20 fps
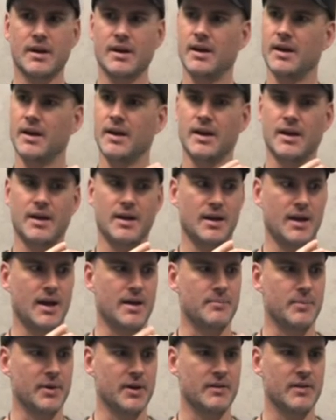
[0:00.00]

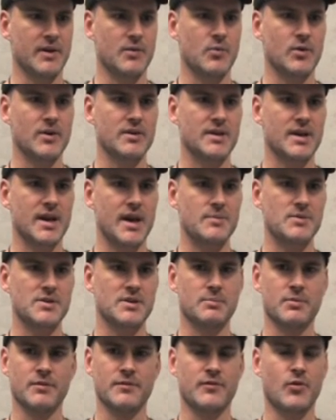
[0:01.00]
and Peter, they wanted to
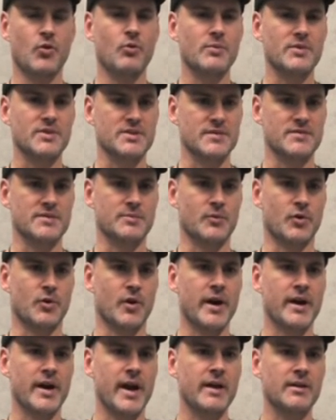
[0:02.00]
capture the performance of some
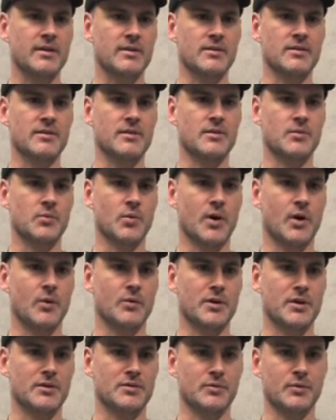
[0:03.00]
great actors as
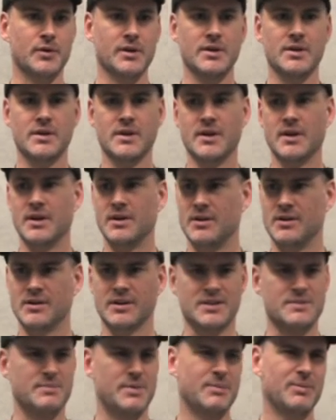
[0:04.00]
well, you know, to really
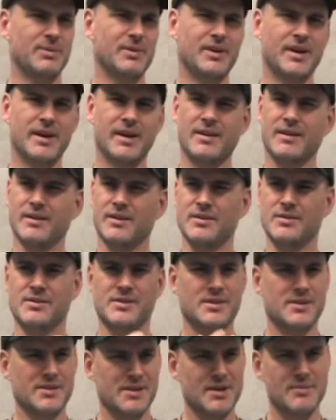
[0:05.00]
utilise people like, you know,
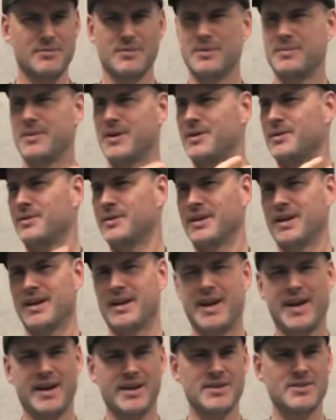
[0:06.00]
Jamie Bell and
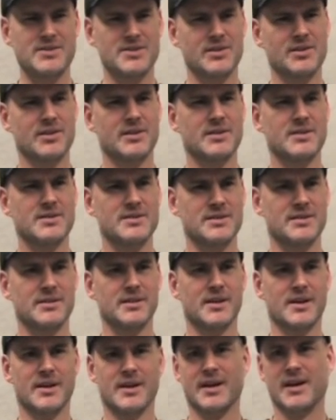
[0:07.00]
Andy Serkis
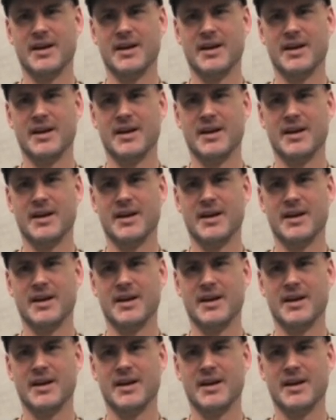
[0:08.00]
and